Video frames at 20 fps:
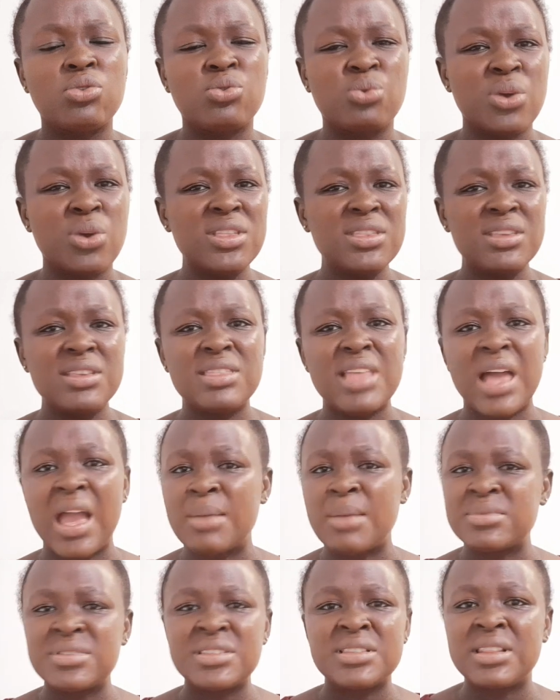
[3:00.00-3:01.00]
20
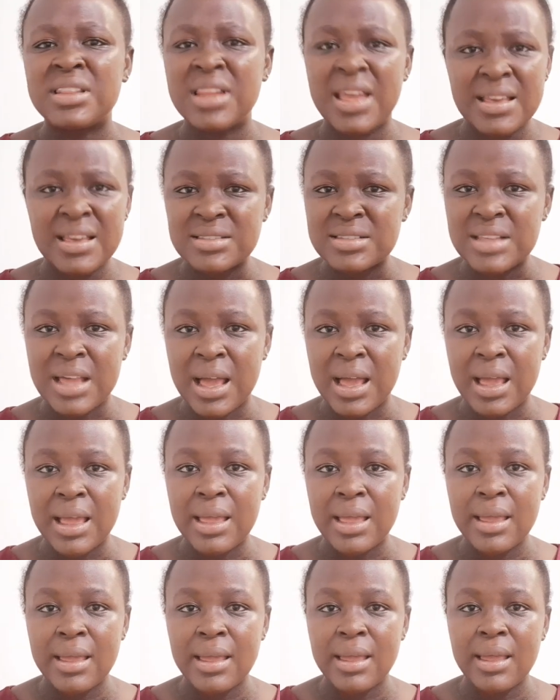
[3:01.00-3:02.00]
times lesser.
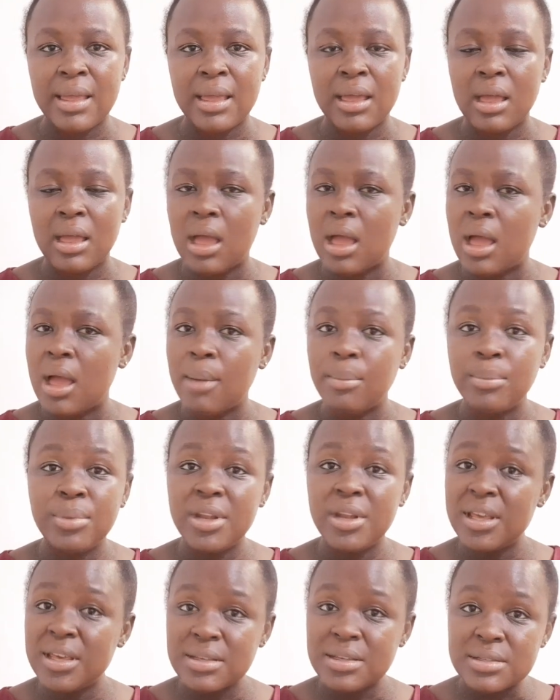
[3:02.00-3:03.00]

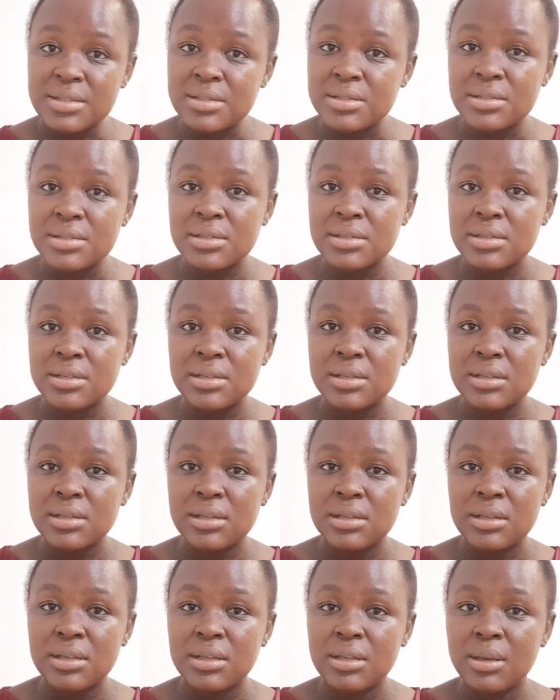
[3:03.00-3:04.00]
Please,
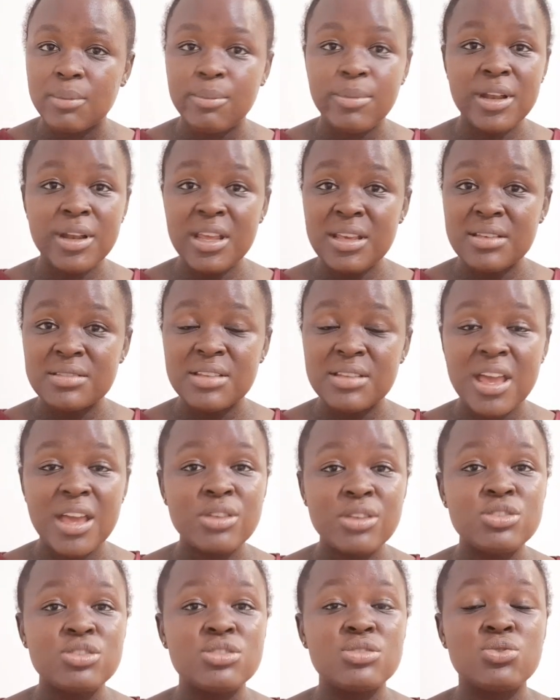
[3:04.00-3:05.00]

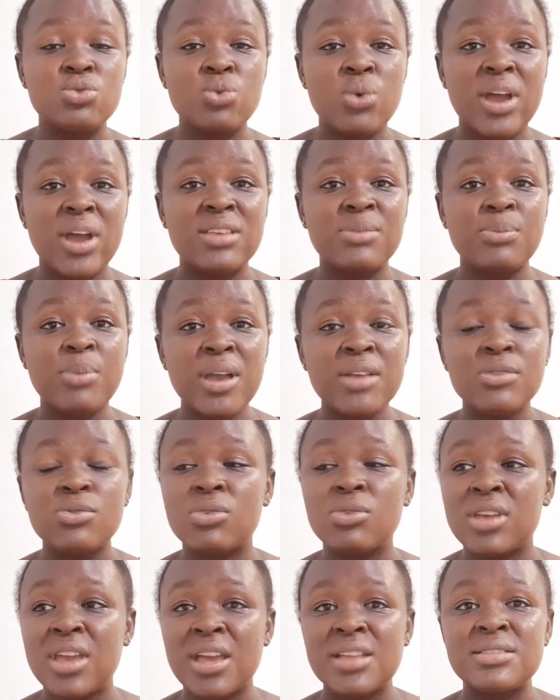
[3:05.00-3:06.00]
and you expect to
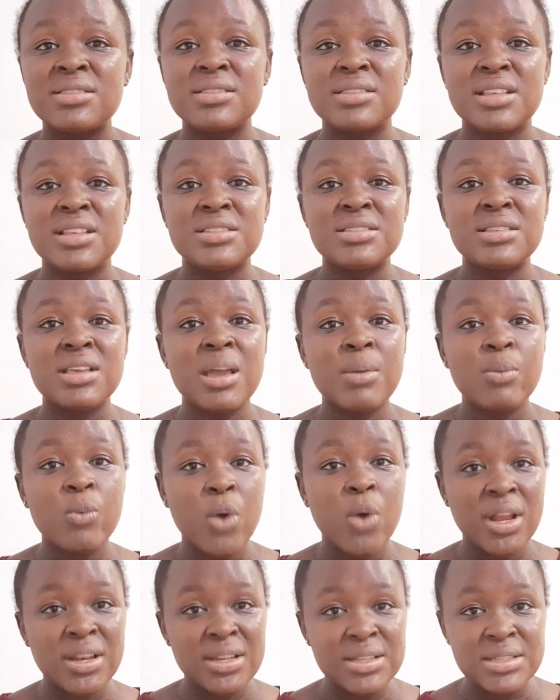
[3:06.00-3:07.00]
get the same
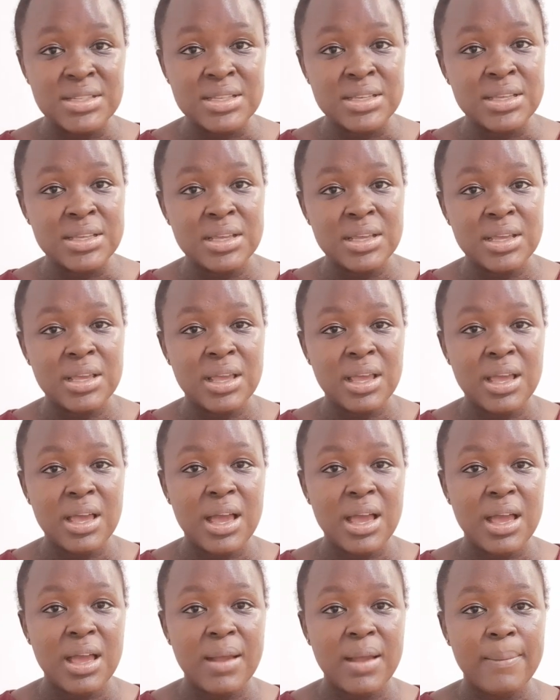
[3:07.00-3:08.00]
quality.
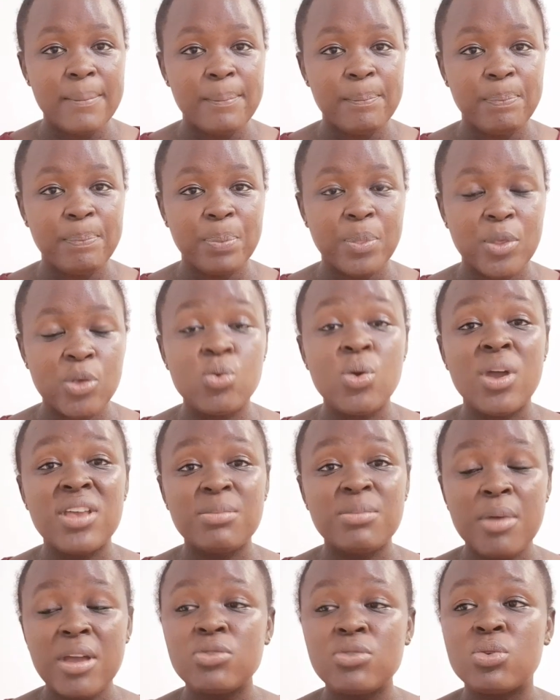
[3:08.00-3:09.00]
You
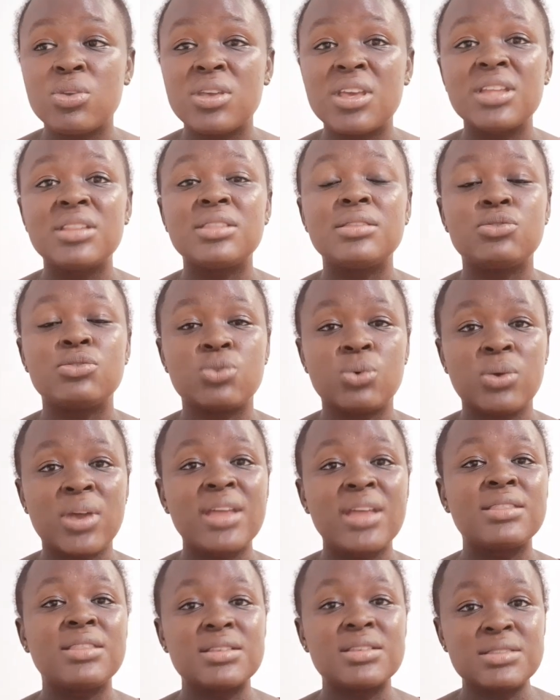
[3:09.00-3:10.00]
expect to
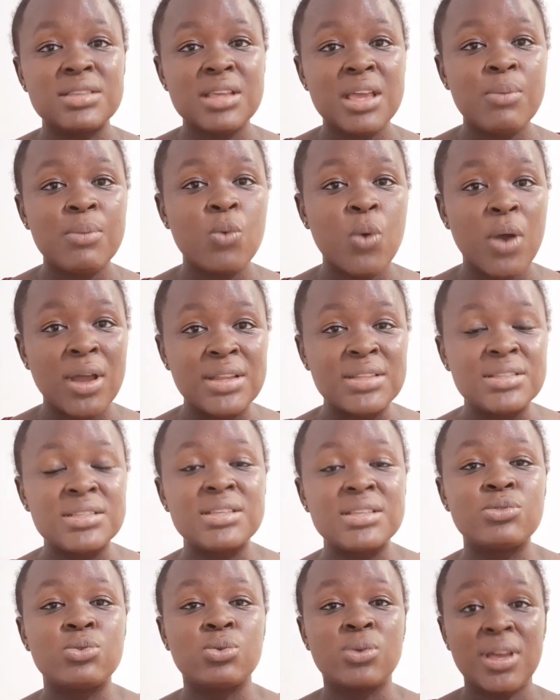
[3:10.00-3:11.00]
get the same quality,
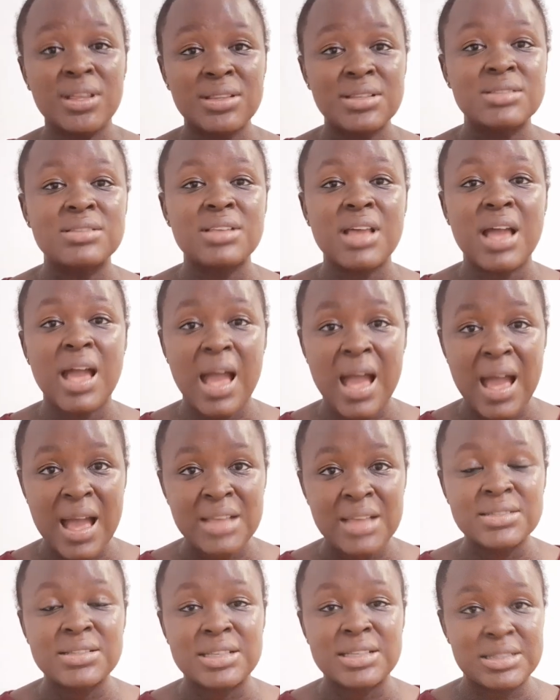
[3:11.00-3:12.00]
to get it
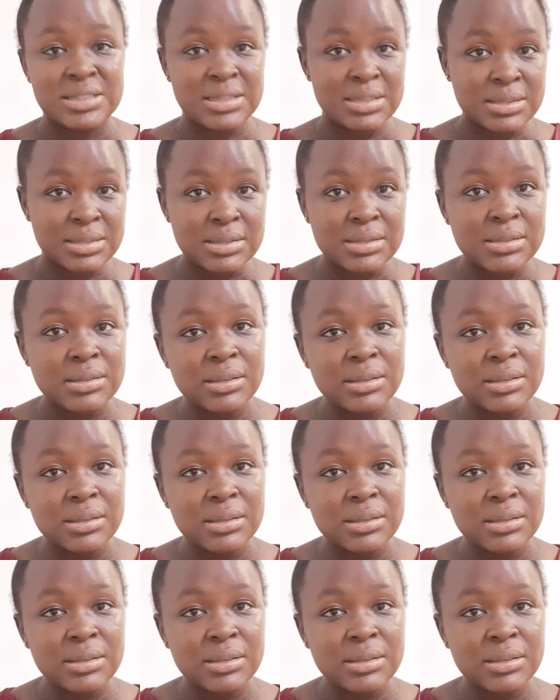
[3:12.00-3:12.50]
as it is.